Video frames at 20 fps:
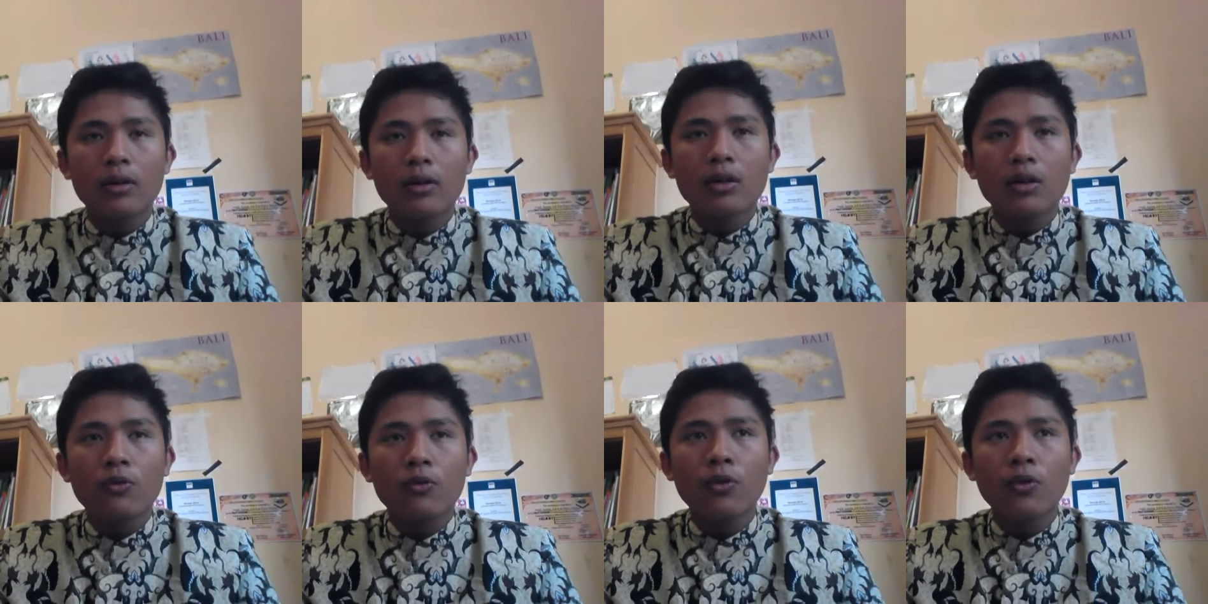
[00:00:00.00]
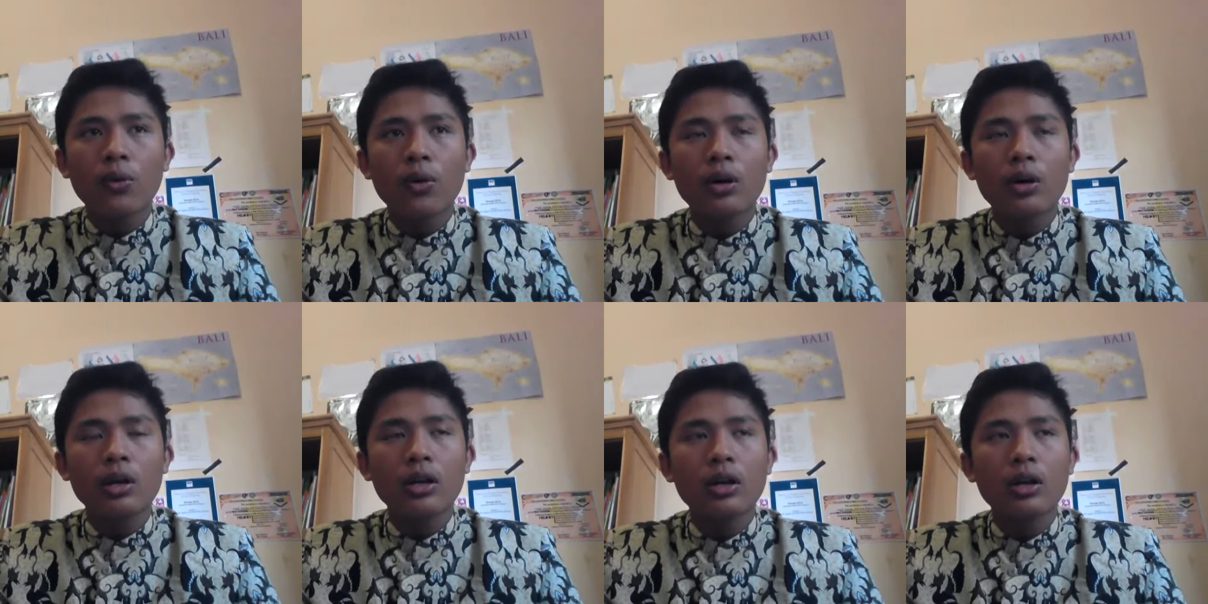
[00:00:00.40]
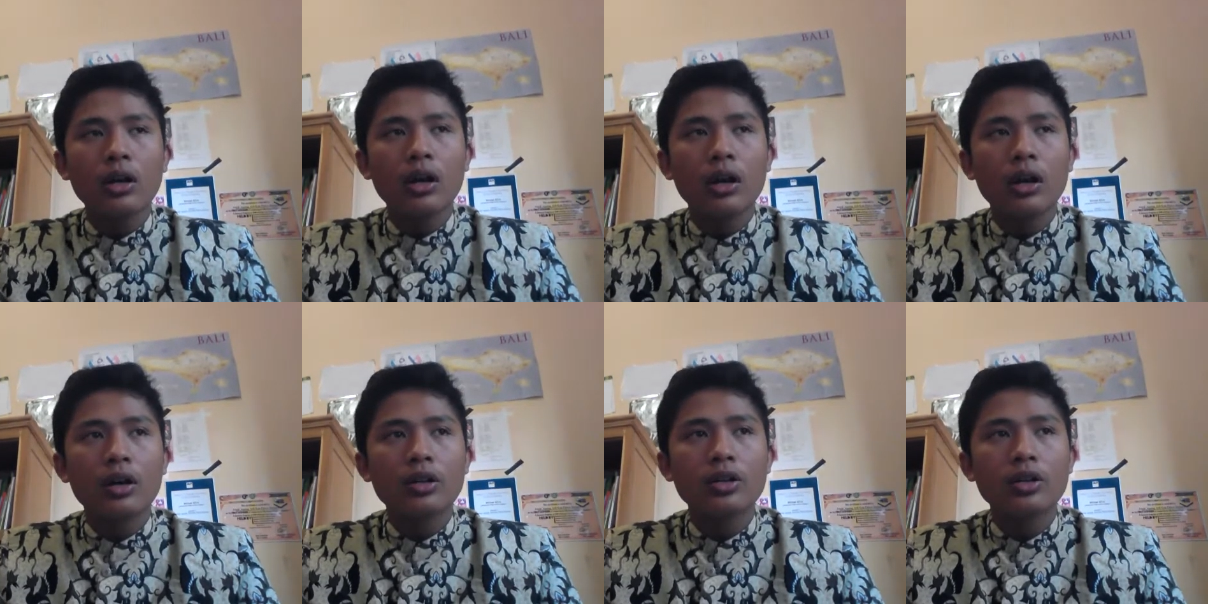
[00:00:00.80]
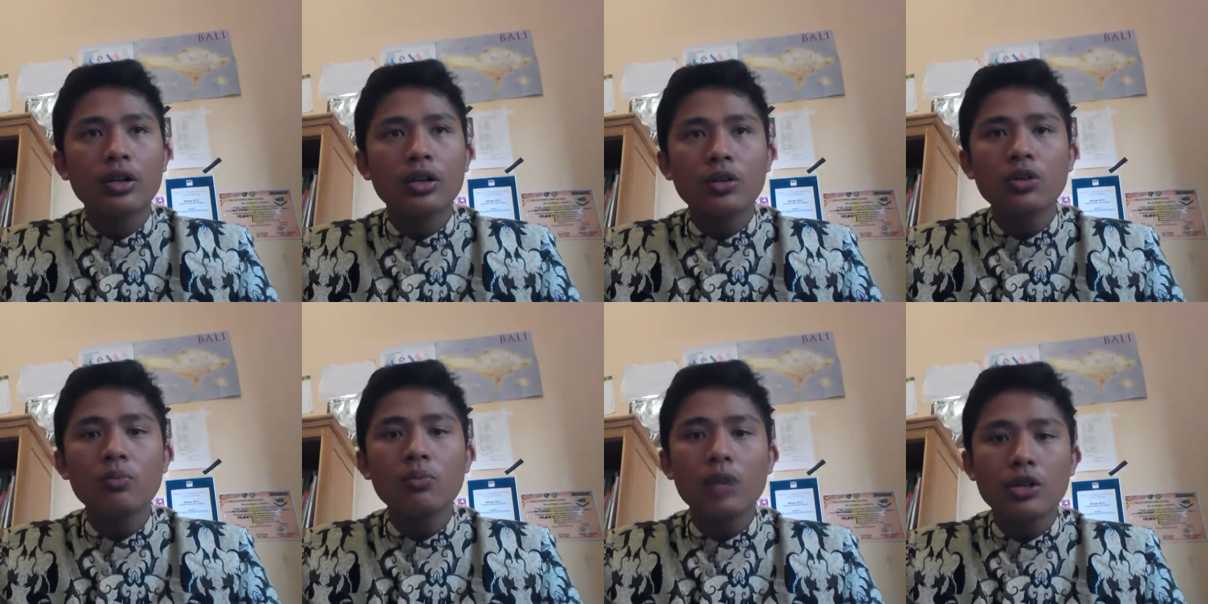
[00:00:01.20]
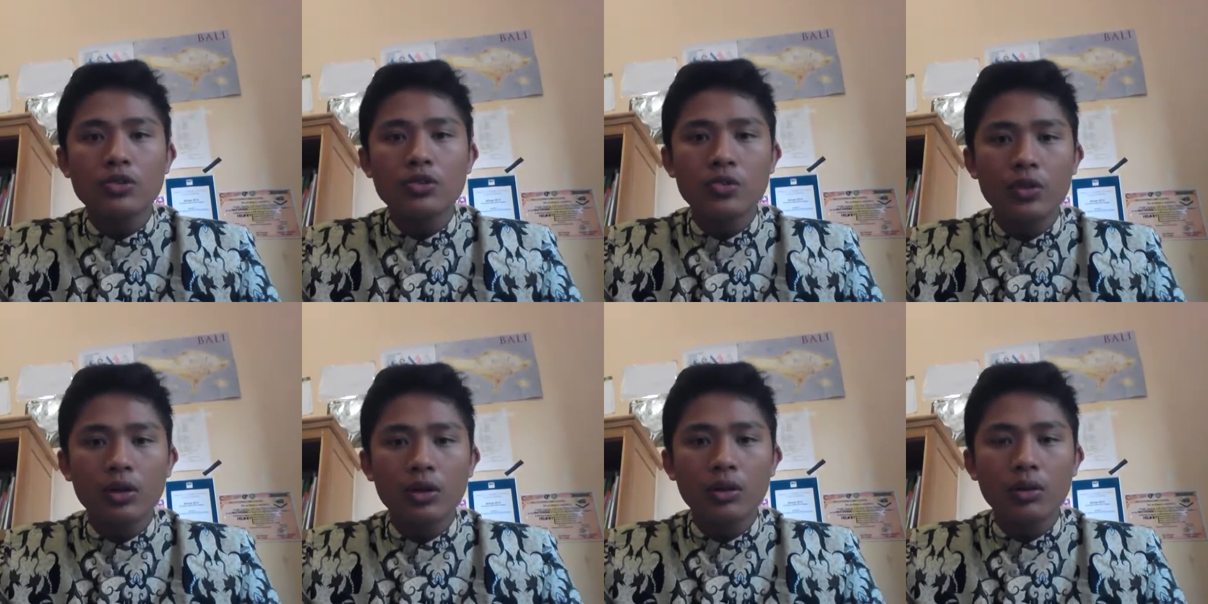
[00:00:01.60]
for uh, the good
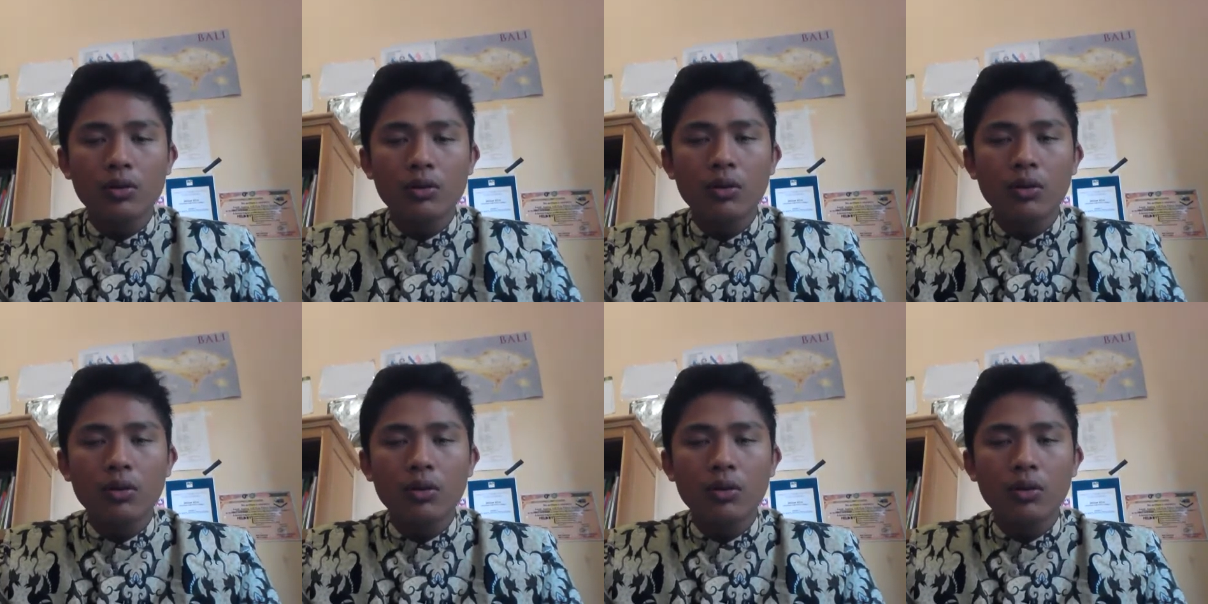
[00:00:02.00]
material